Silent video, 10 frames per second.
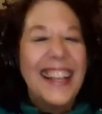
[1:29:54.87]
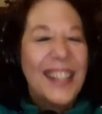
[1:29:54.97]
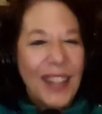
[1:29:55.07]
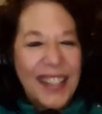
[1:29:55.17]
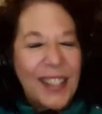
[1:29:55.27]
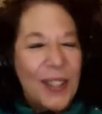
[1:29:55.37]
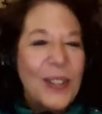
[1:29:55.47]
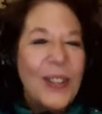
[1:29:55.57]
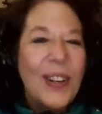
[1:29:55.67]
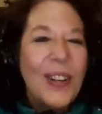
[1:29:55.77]
So that's 2
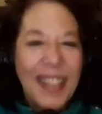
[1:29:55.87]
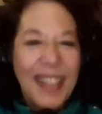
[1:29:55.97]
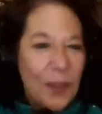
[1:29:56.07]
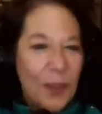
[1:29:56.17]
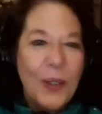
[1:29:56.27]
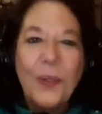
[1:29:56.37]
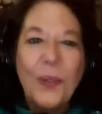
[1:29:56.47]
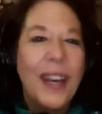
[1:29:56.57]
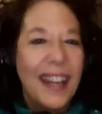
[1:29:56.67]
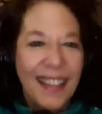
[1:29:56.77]
songs, and then we'll do the
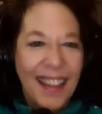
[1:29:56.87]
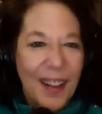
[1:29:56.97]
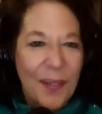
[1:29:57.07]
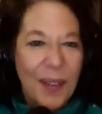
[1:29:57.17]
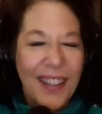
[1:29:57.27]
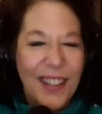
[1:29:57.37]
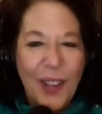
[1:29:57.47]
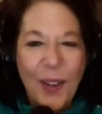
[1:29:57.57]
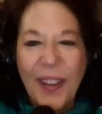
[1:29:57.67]
wait, and that'll be the show. But